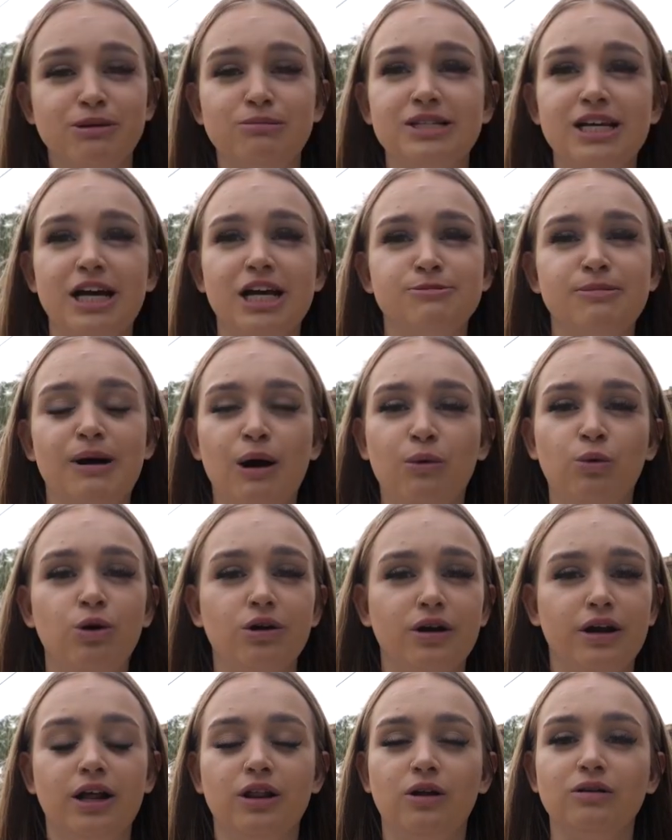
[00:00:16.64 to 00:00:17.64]
themselves by
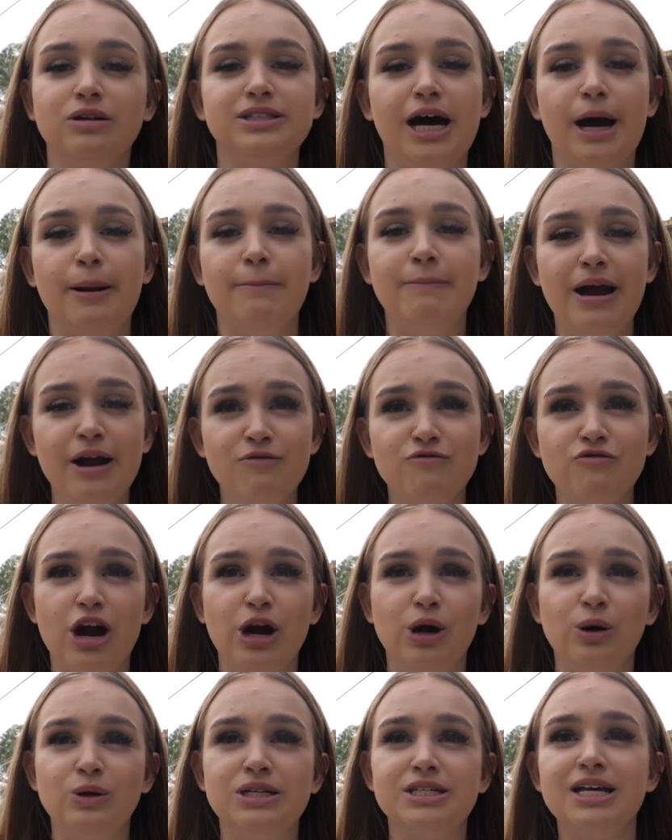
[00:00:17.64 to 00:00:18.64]
walking alongside main
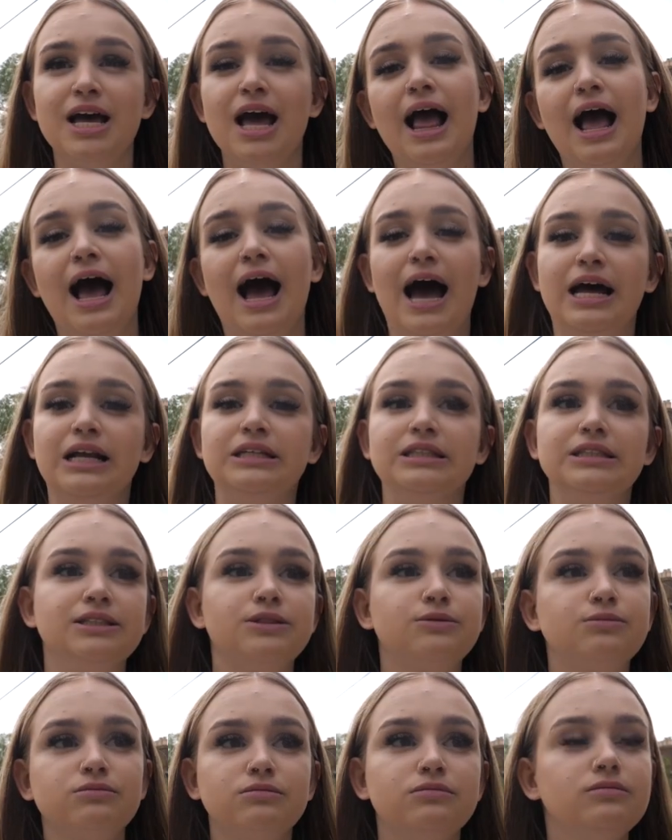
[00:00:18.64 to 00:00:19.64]
roads
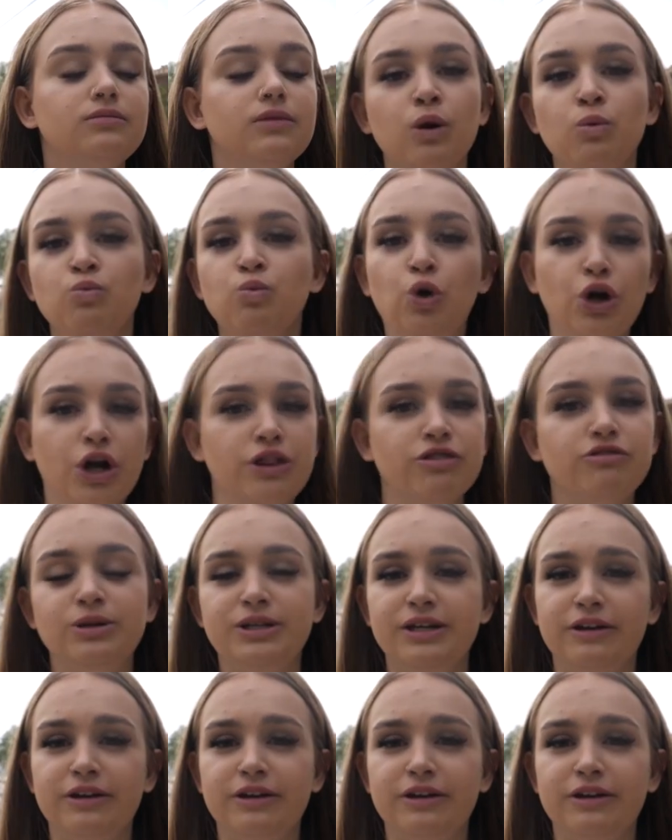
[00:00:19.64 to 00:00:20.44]
and walking through